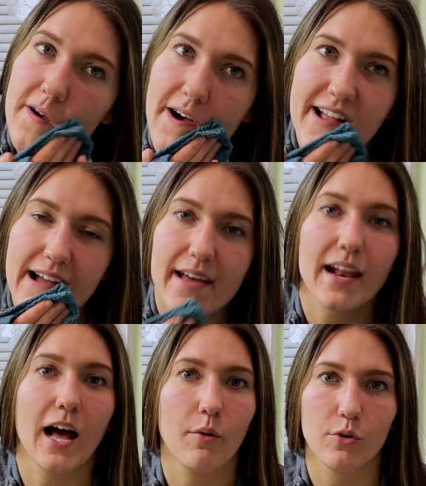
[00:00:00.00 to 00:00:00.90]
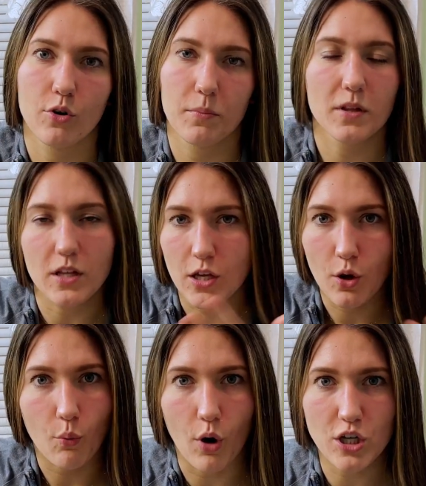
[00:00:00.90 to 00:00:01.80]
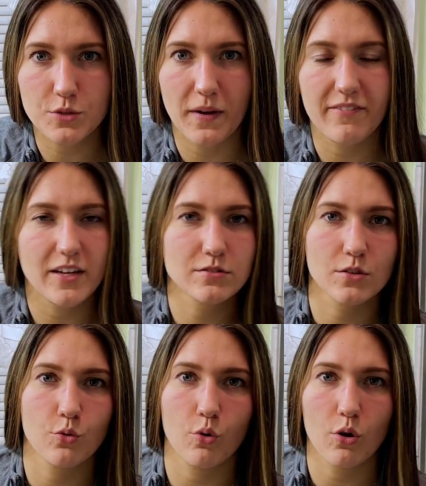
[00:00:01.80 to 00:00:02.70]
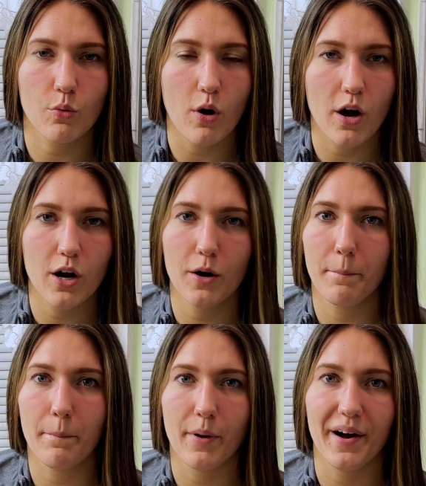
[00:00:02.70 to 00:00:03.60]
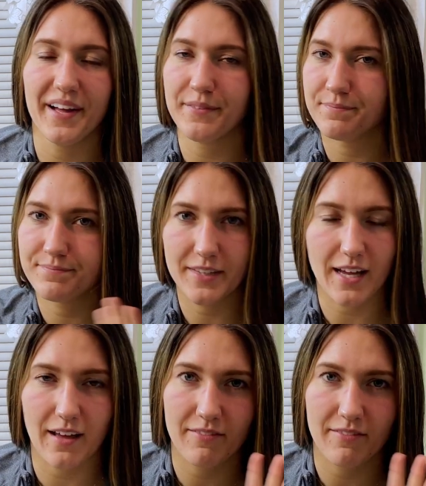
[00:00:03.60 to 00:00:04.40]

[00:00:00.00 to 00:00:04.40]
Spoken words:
Again, I would normally wash my face with cooler water, but again,